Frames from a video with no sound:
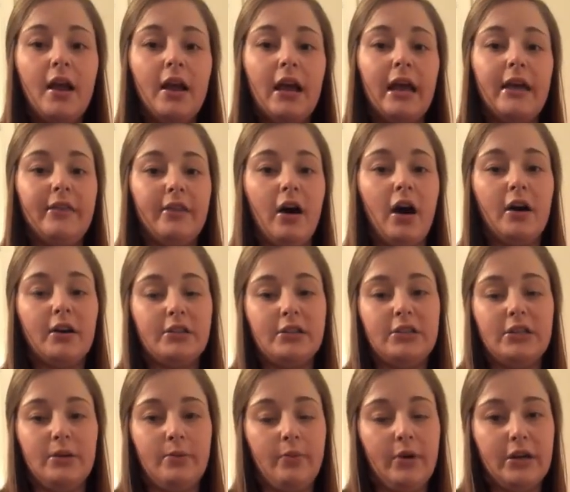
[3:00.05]
and the
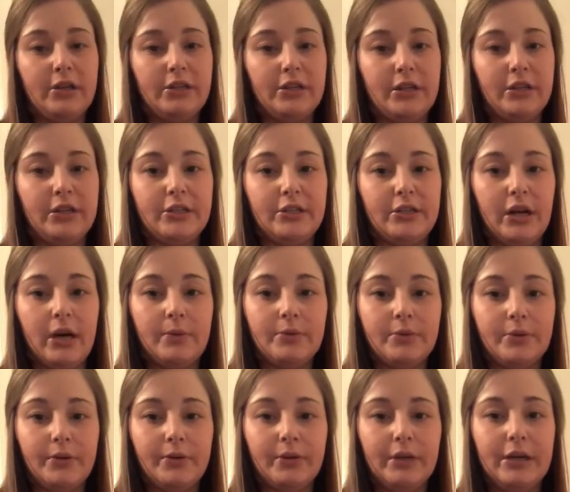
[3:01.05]
oxygen pressure dropped
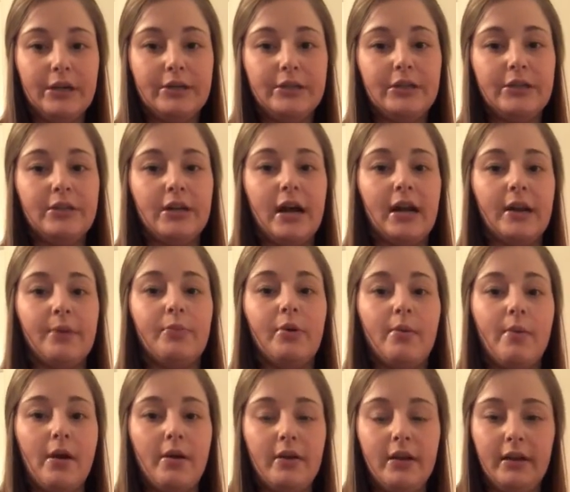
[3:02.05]
real low to try to
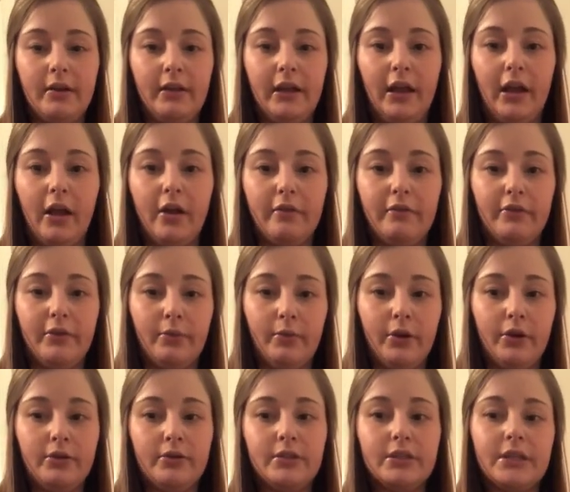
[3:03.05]
promote healing of the
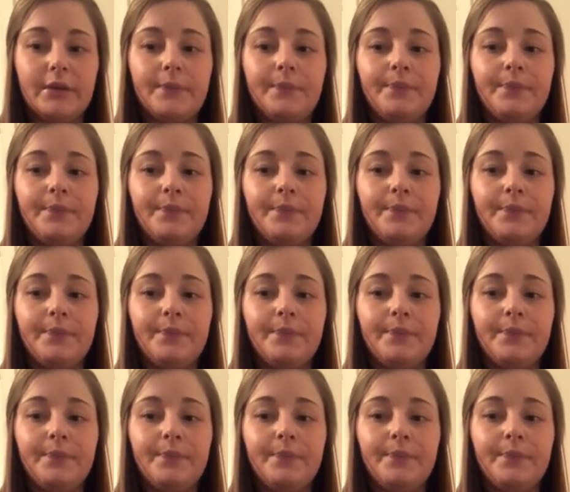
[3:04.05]
wound.